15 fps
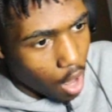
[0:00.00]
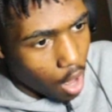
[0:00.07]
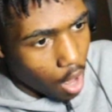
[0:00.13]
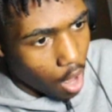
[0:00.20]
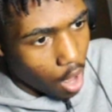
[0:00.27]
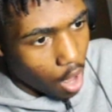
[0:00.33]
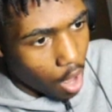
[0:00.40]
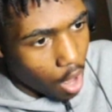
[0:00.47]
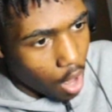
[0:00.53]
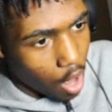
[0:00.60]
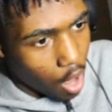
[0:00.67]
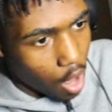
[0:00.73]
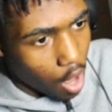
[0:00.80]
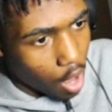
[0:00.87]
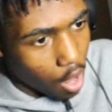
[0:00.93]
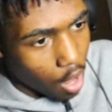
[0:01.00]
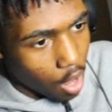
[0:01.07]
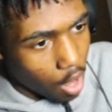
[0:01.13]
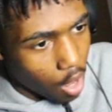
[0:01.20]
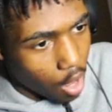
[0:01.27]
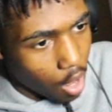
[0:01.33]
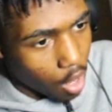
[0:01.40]
Uh,
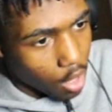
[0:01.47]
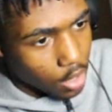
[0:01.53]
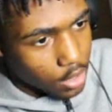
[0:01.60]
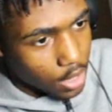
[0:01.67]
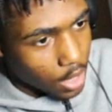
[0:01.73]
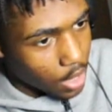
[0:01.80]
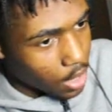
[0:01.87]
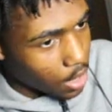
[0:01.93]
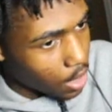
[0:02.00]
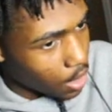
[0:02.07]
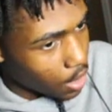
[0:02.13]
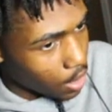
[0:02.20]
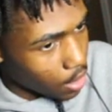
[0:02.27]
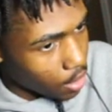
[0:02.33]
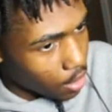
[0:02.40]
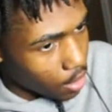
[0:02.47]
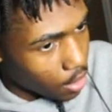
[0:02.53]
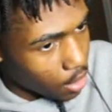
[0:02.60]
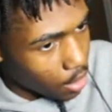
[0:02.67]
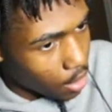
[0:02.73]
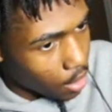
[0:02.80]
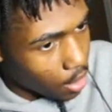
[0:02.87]
is that a key?
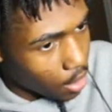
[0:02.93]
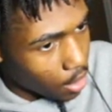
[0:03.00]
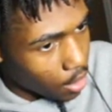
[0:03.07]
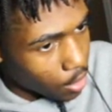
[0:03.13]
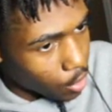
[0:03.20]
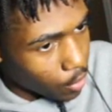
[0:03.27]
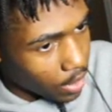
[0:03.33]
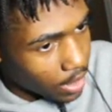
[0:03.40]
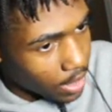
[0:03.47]
Do I